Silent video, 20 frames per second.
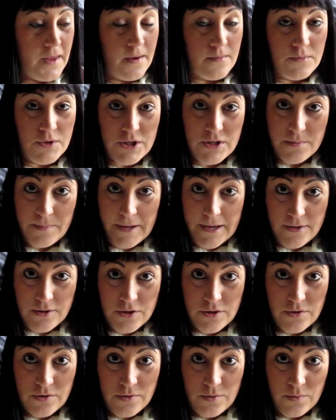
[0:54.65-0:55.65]
I'm just about
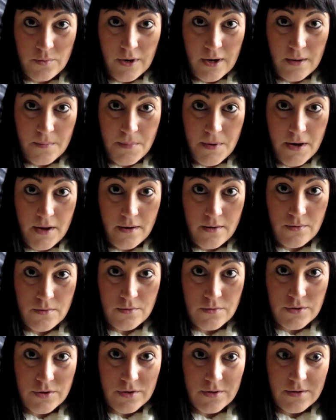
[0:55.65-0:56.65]
to
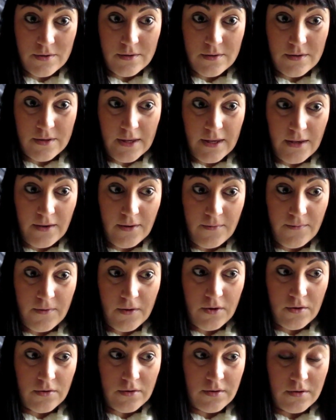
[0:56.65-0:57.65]
upload the
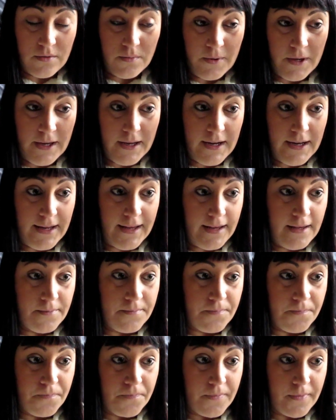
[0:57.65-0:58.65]
vlog, the
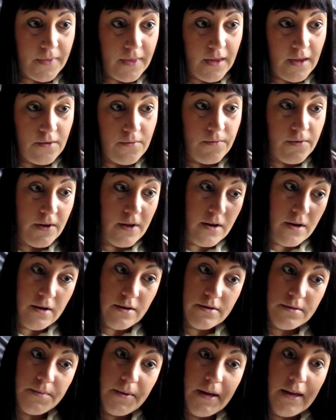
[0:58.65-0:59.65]
weekly, for
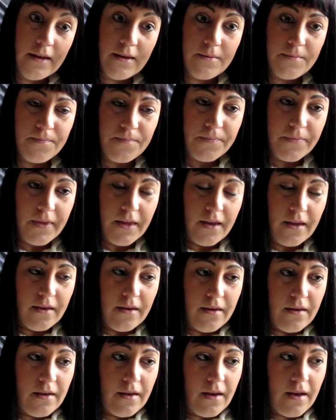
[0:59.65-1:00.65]
last week.
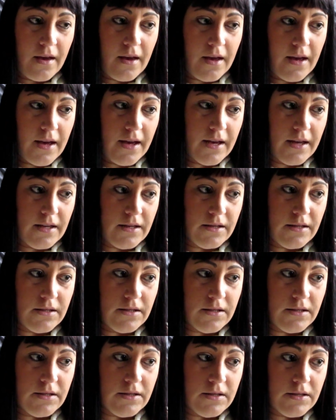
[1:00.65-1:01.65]

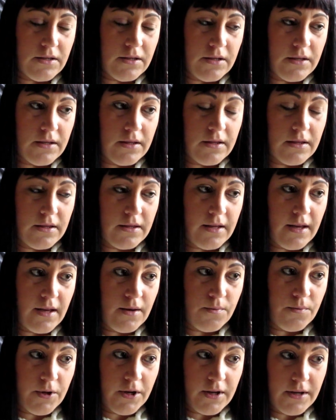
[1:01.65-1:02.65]
And
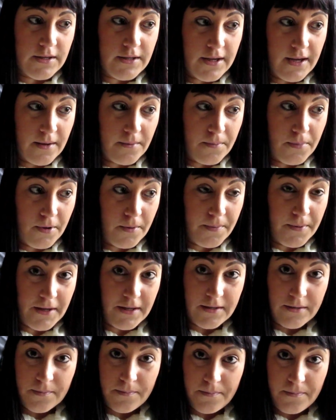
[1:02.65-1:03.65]
then we're going to take
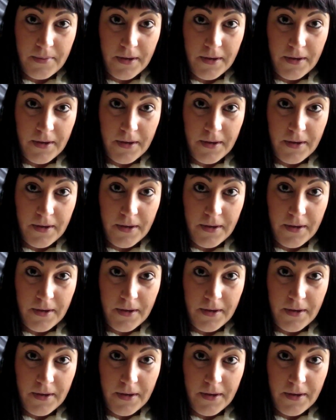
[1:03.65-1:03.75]
Poppy to